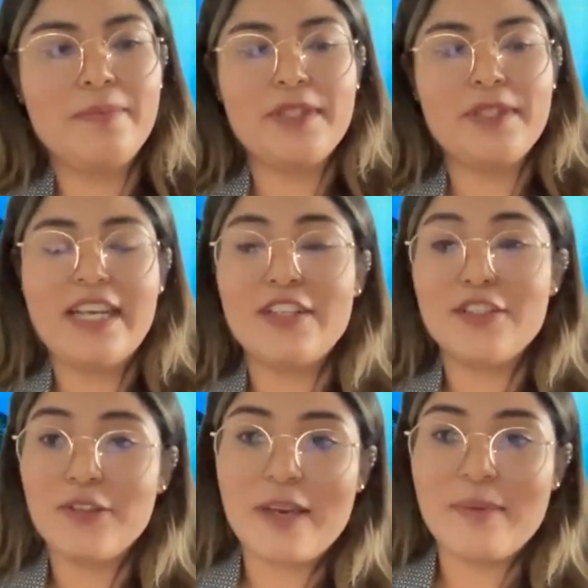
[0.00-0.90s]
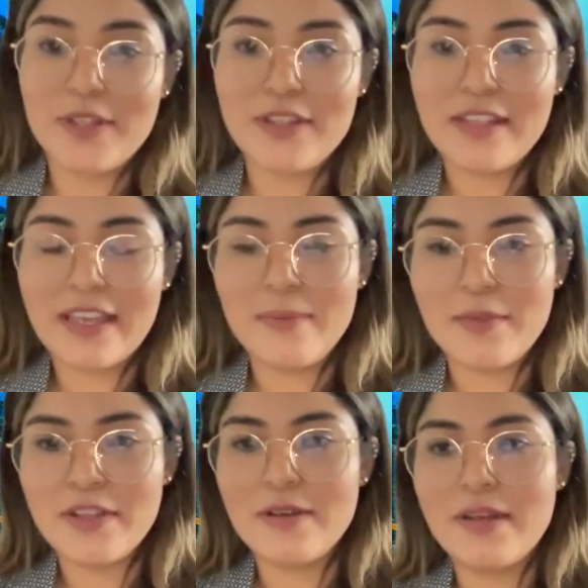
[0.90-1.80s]
potential
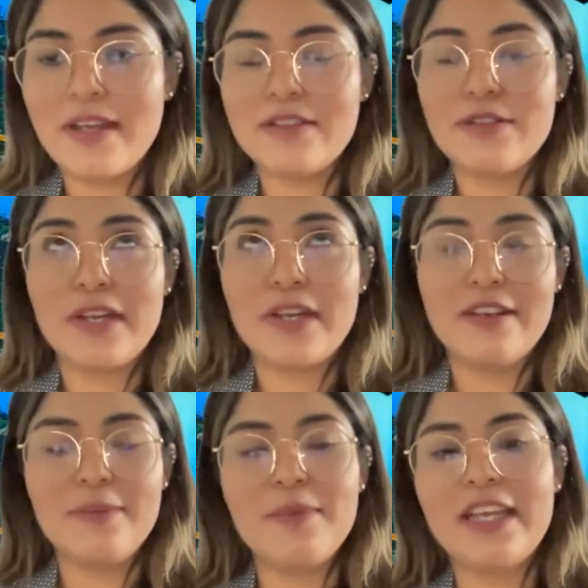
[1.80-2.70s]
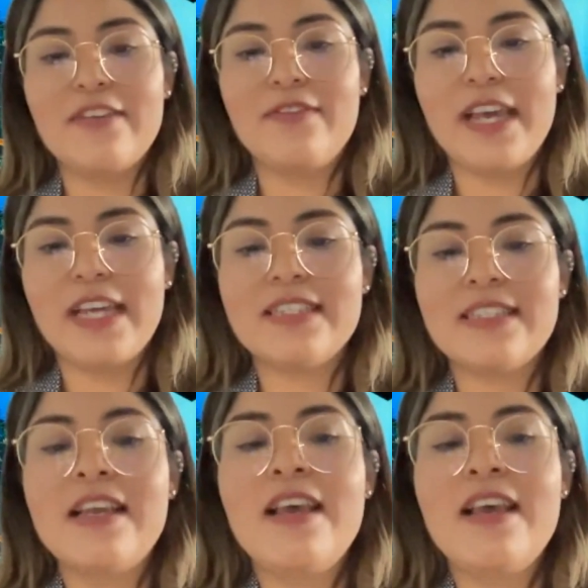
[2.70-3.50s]
therapeutic effects